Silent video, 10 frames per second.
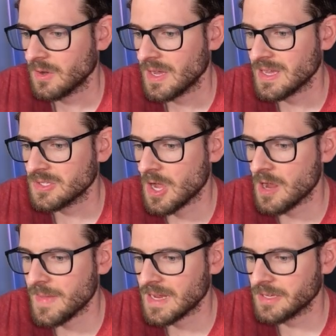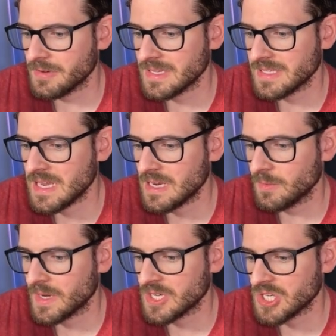is automatically reseeded
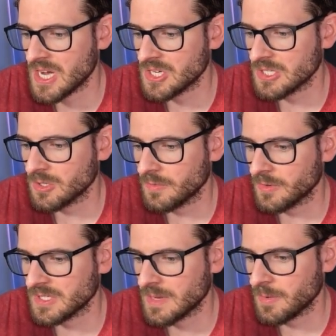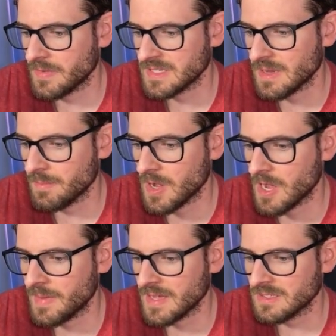when I change it. So for example, if I say
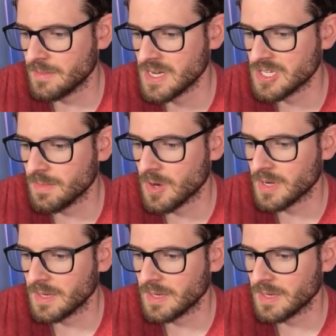Bob exclamation mark